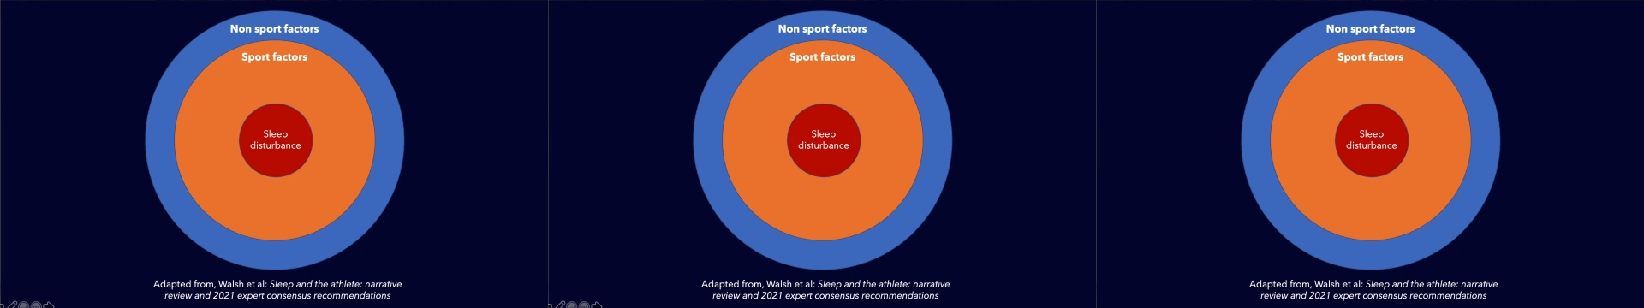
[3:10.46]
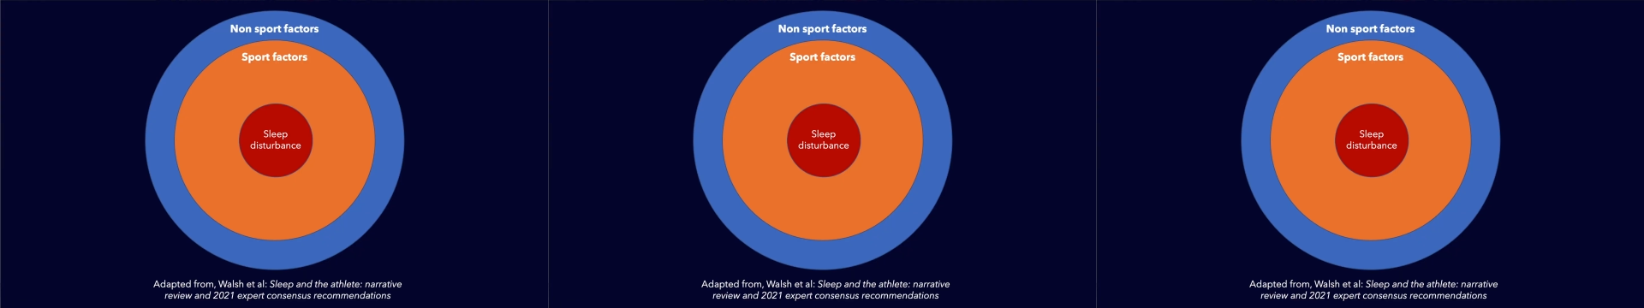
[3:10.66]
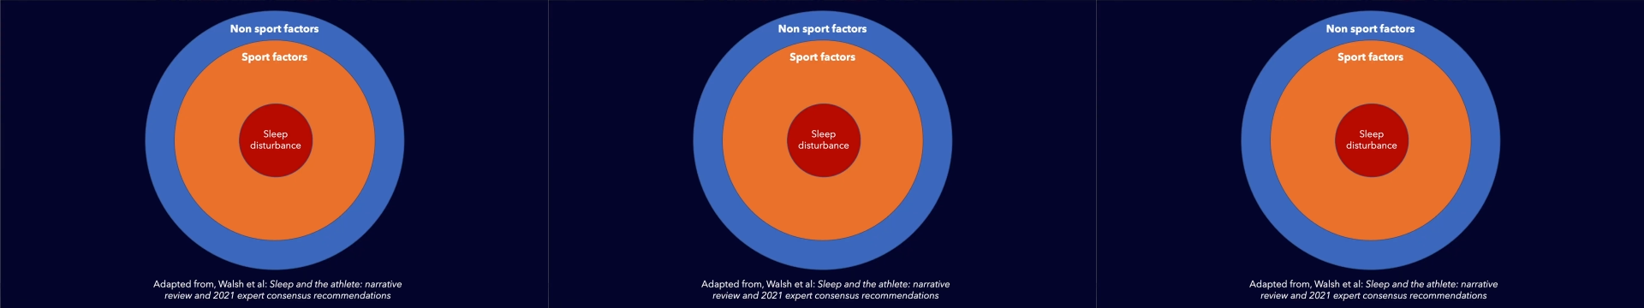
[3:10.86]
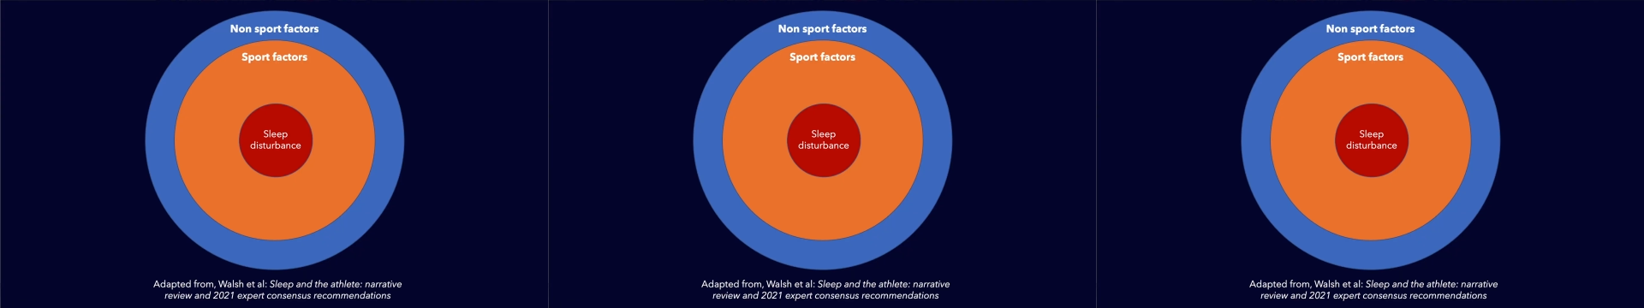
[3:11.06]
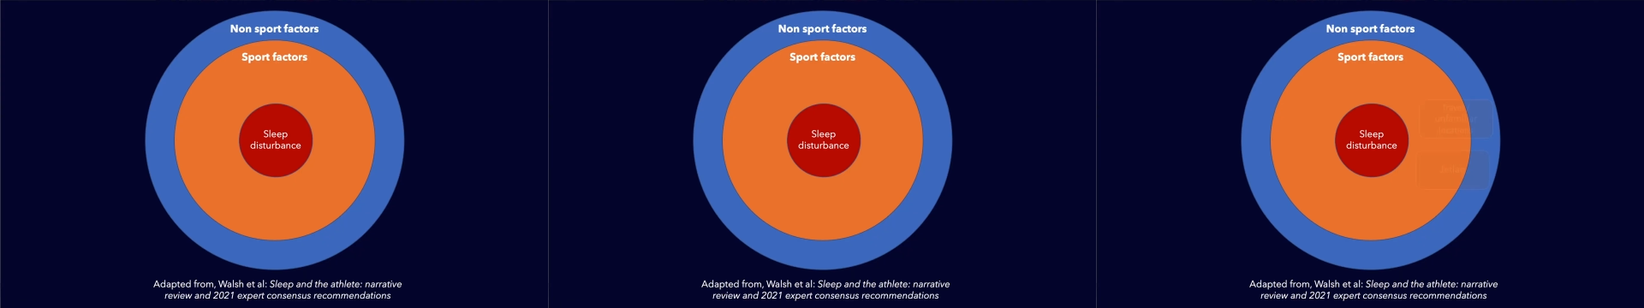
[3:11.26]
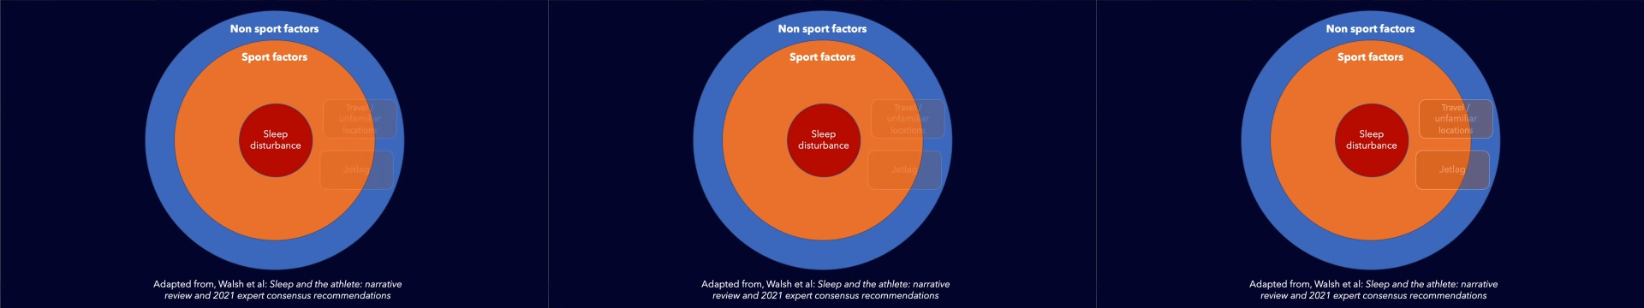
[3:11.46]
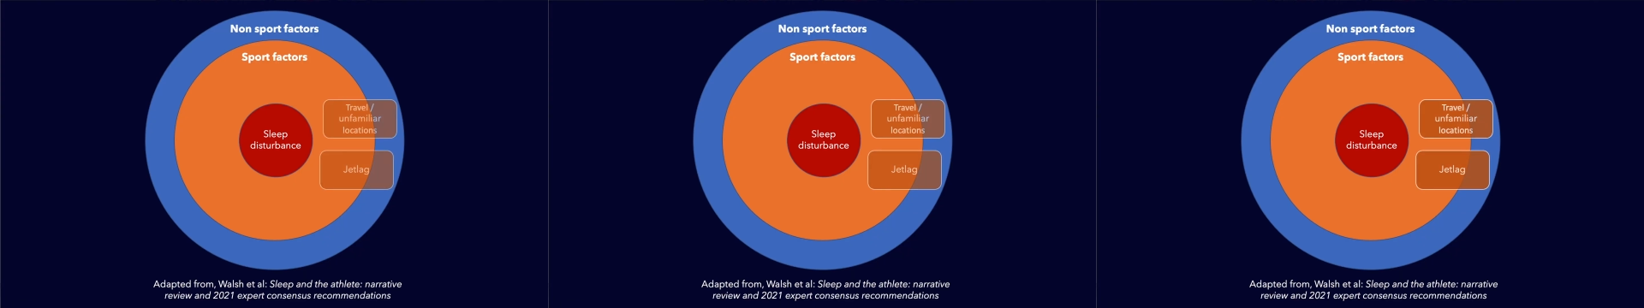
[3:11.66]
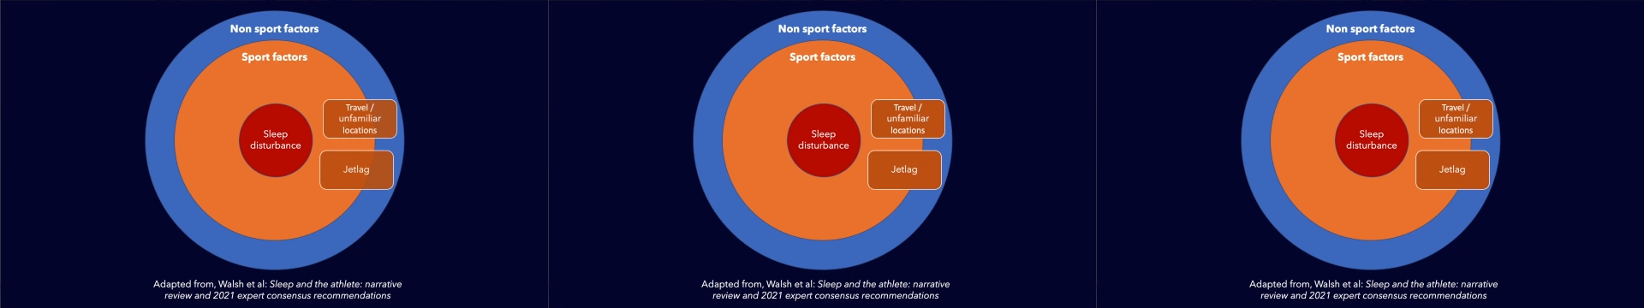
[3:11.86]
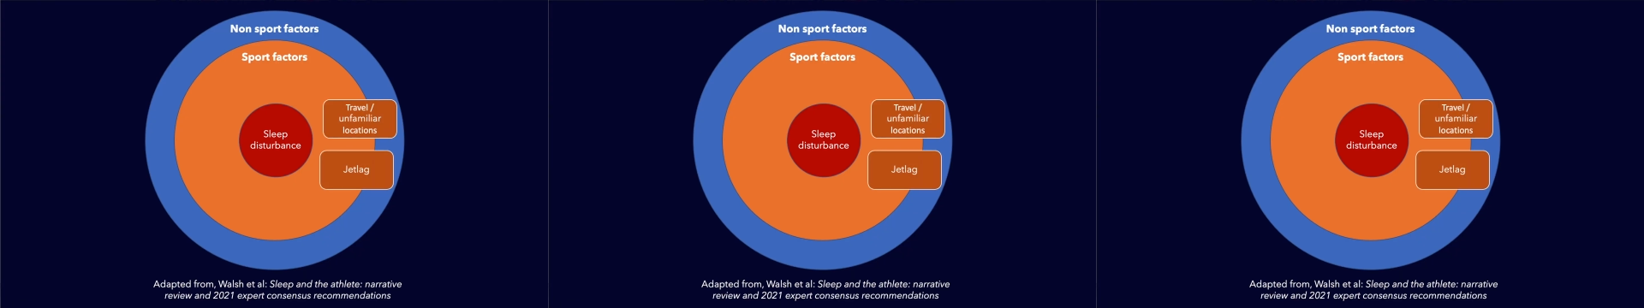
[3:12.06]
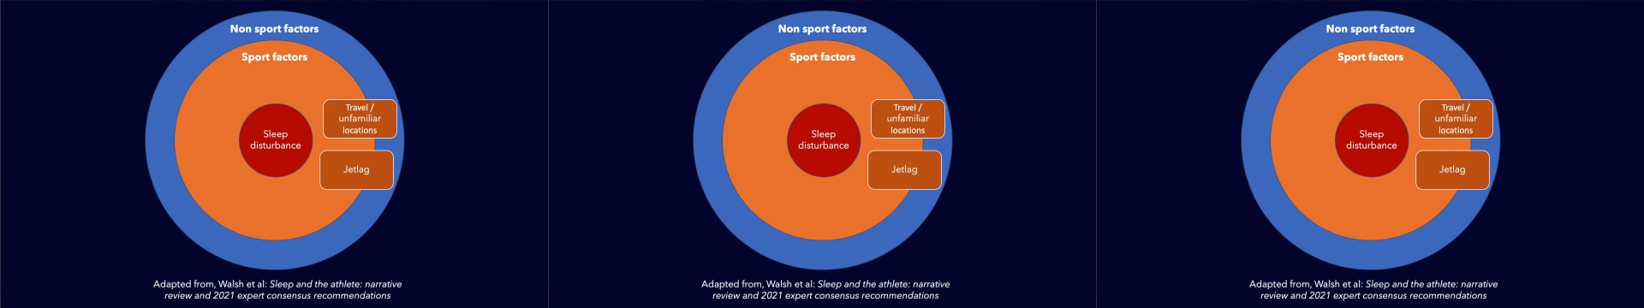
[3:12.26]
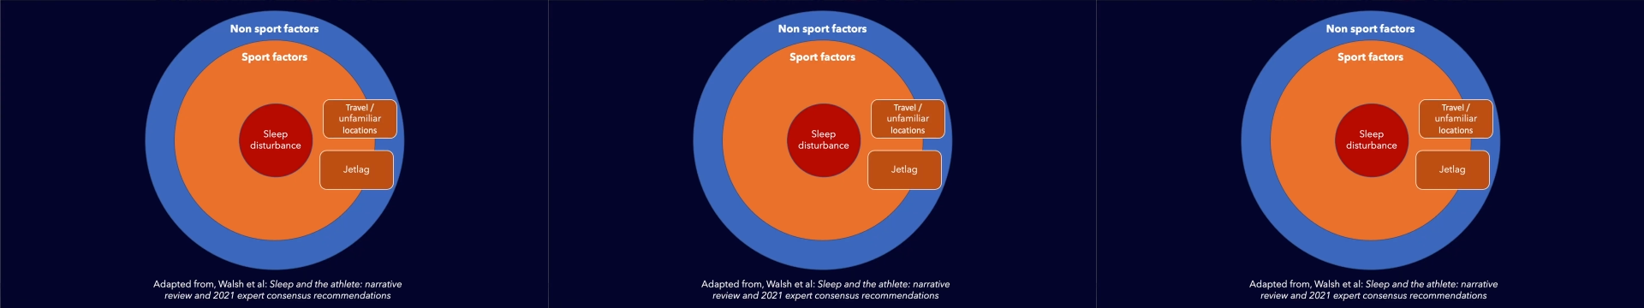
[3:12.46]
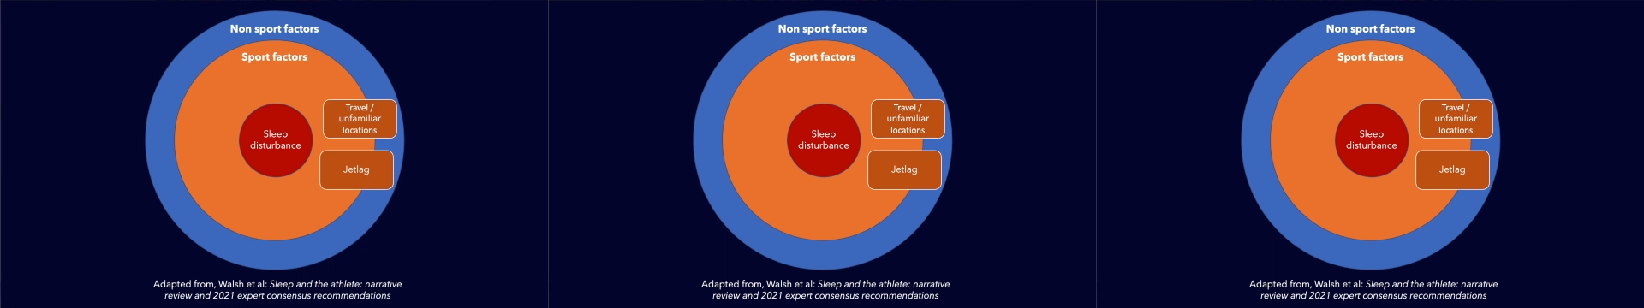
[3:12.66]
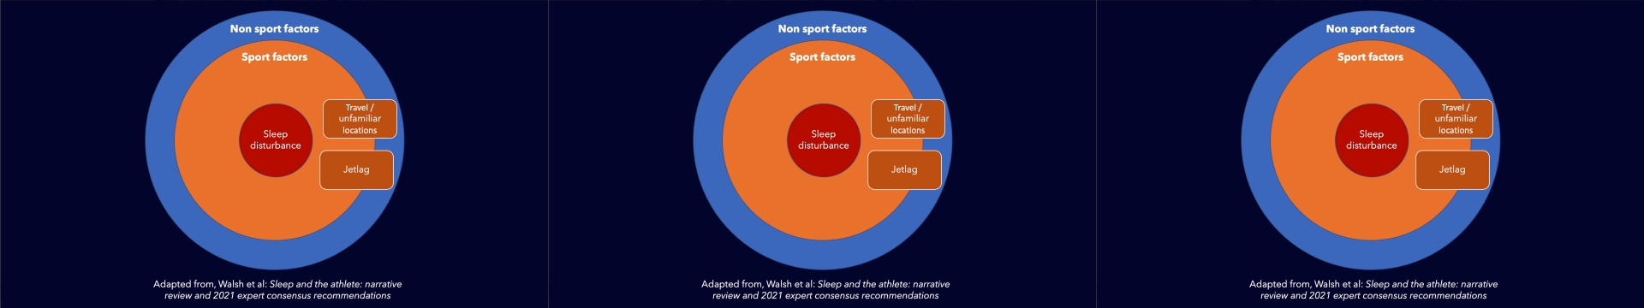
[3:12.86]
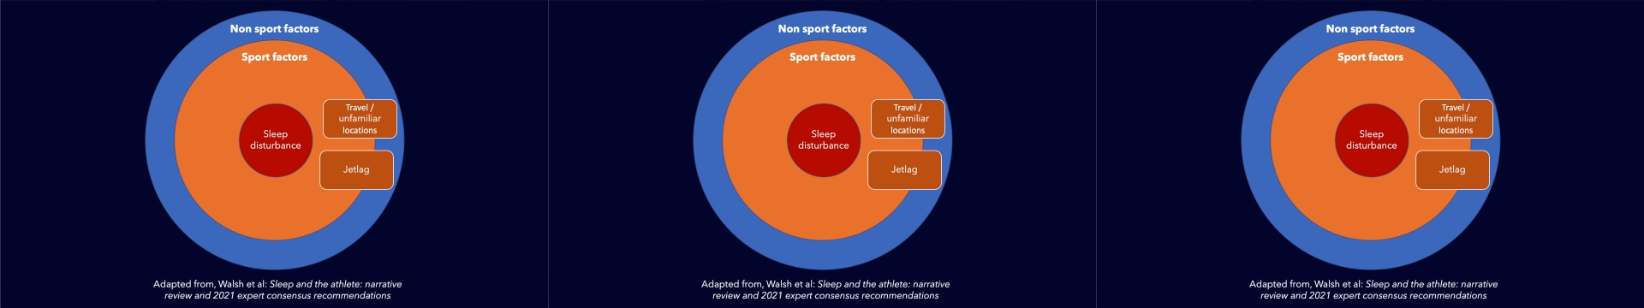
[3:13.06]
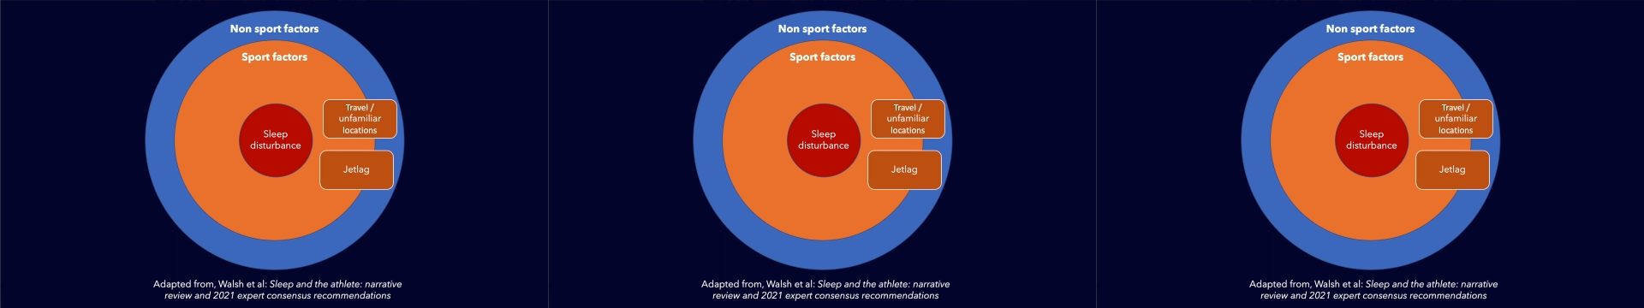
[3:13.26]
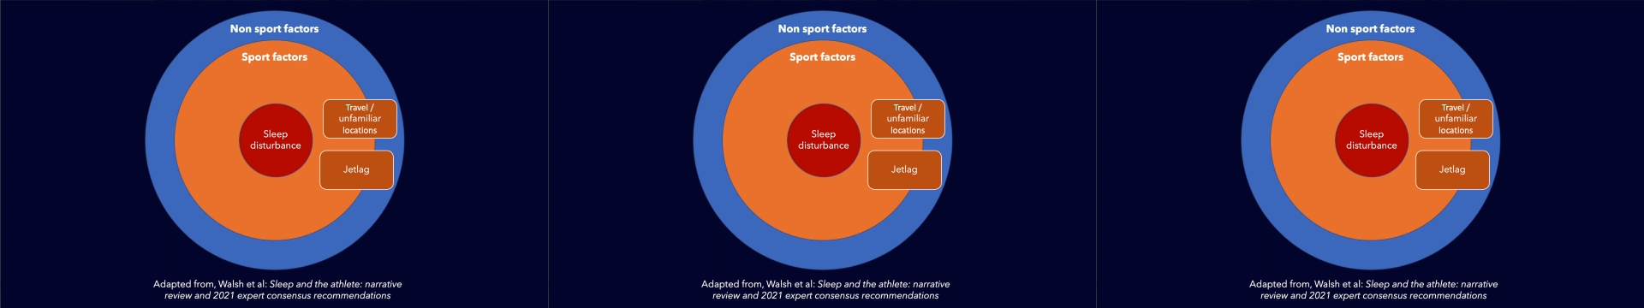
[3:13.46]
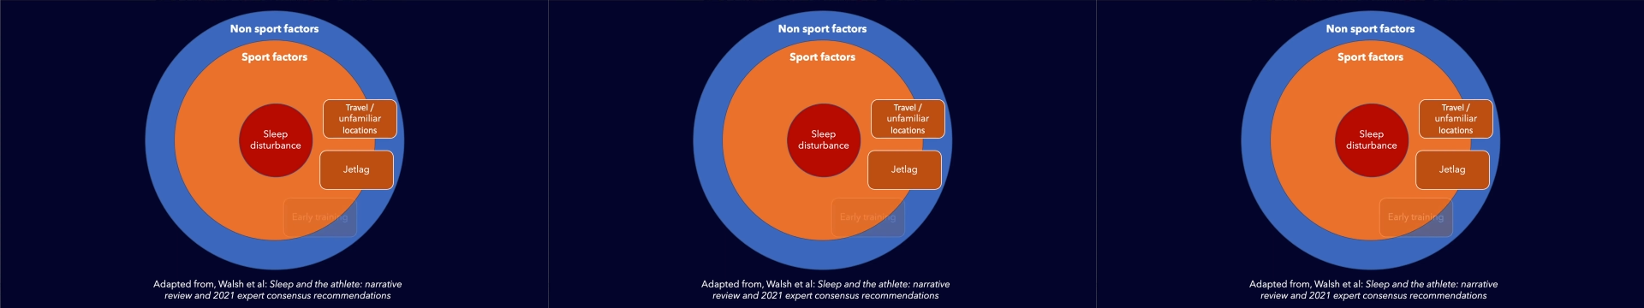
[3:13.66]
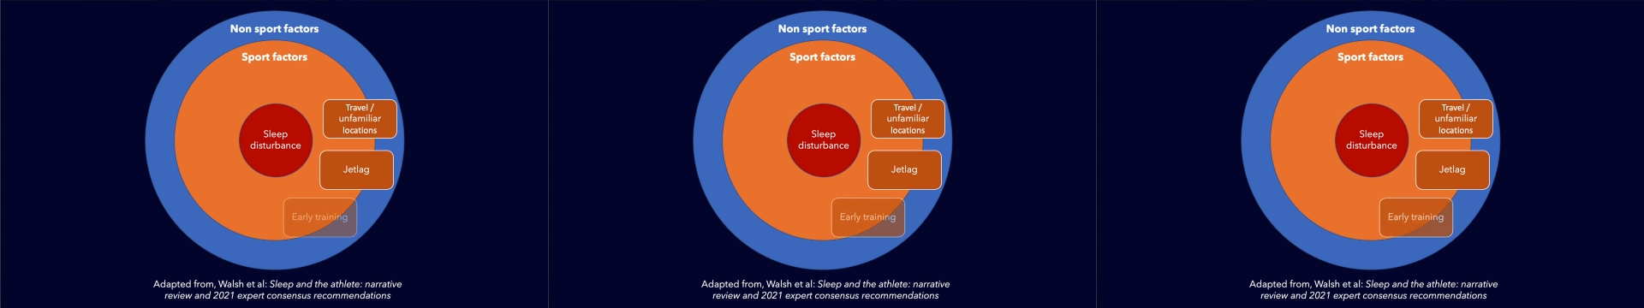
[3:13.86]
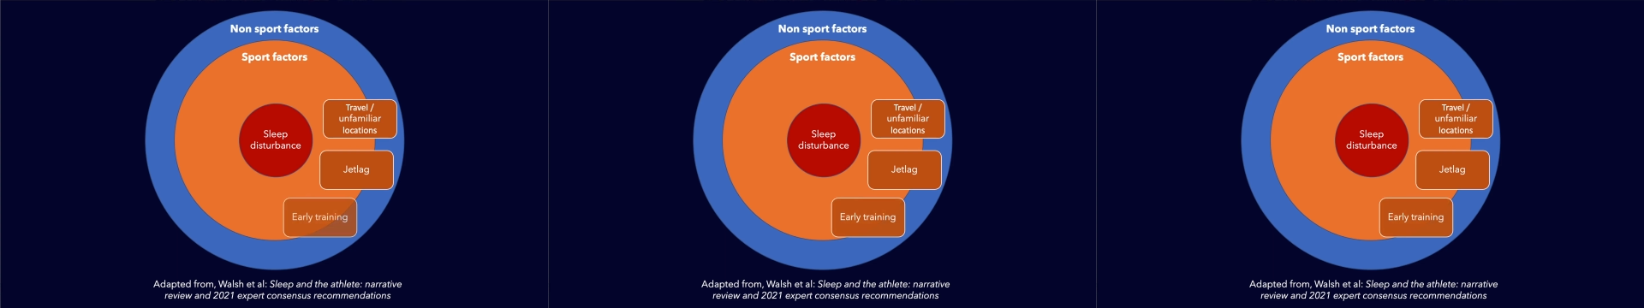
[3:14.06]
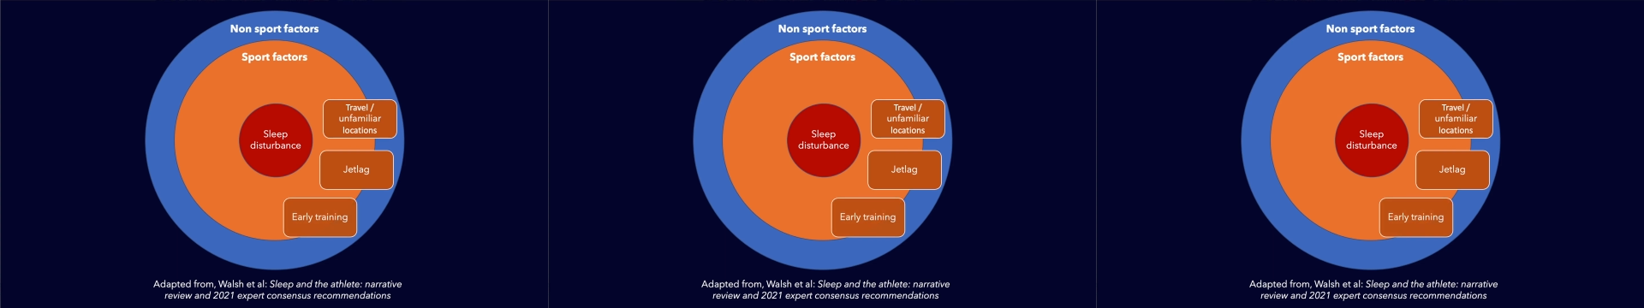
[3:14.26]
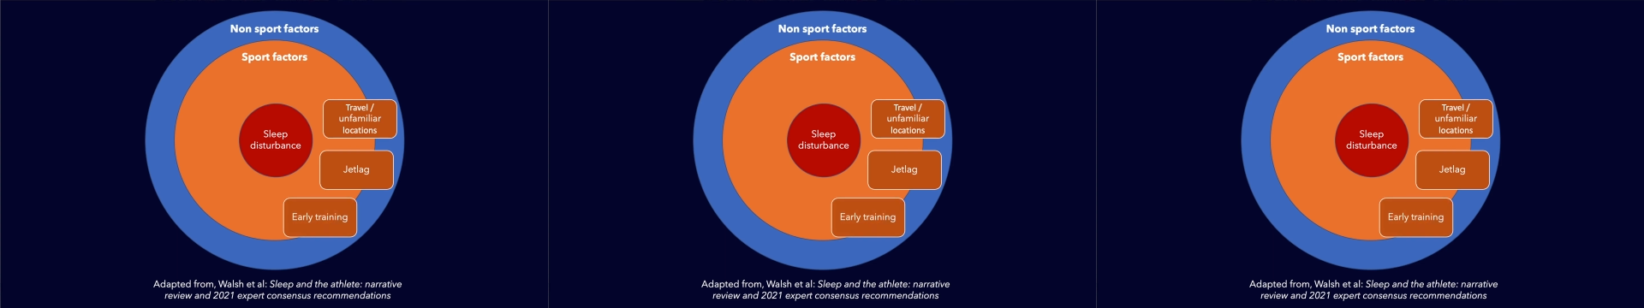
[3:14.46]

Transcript: Nobody's mouth can be seen.